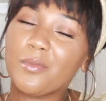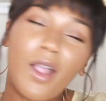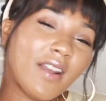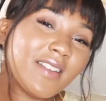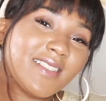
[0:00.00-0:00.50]

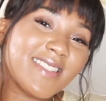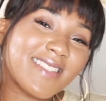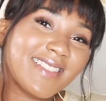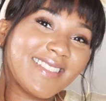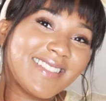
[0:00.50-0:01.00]
products.
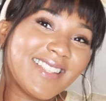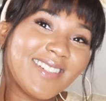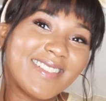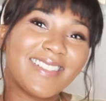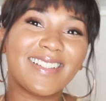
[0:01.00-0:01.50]

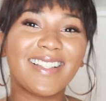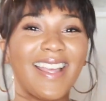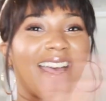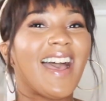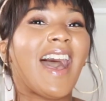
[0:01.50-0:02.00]
So,
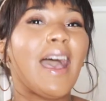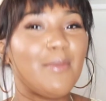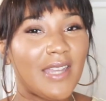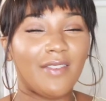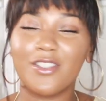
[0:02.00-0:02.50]

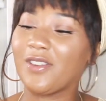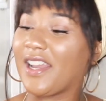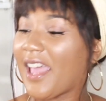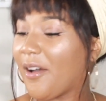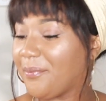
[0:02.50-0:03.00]
I'm in heaven
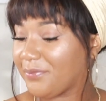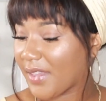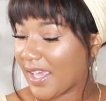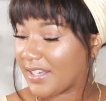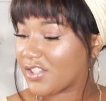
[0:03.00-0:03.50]
right now.
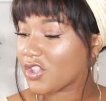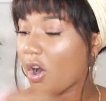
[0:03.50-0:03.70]
And it's